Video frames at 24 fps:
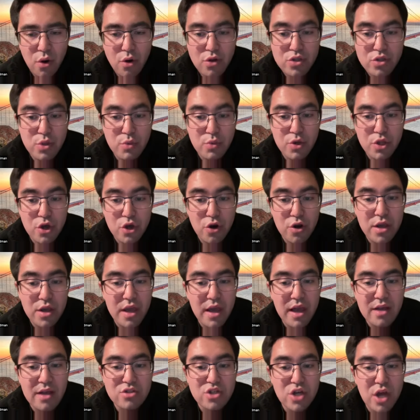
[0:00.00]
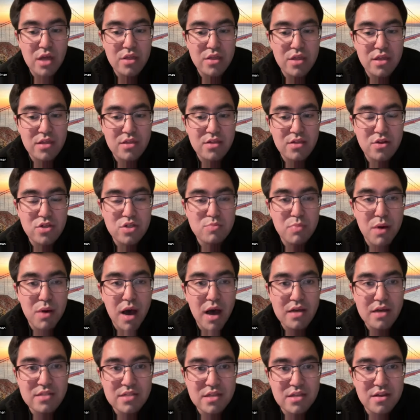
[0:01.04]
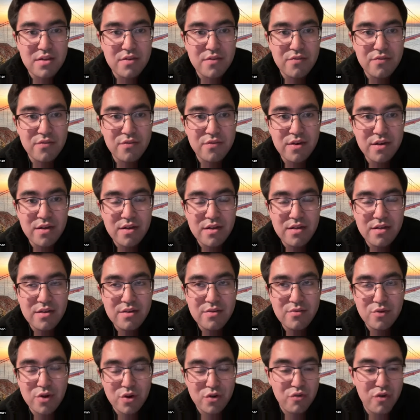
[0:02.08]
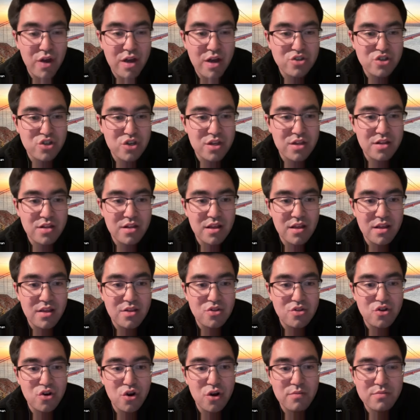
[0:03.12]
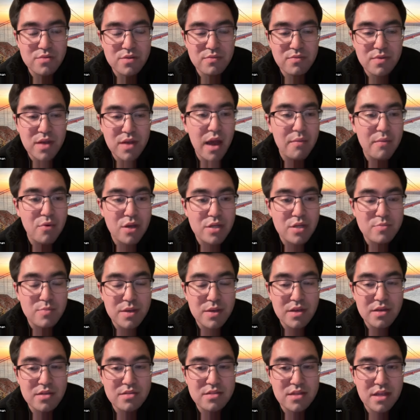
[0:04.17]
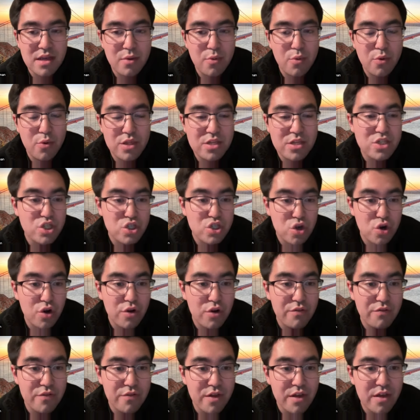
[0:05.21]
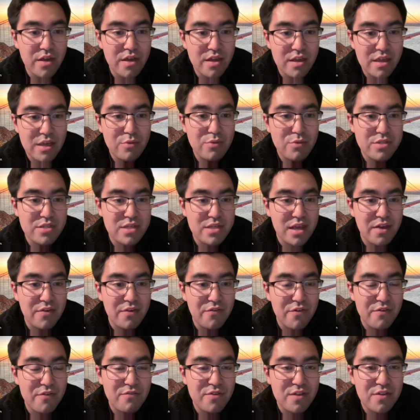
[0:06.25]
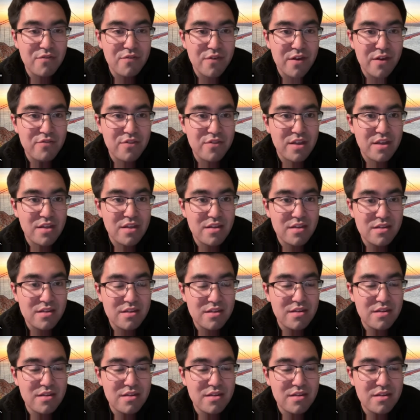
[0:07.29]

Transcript: also with Hurkacz, I think there's positive regression in terms of tie breaks because like with his serve, he was like 50 50.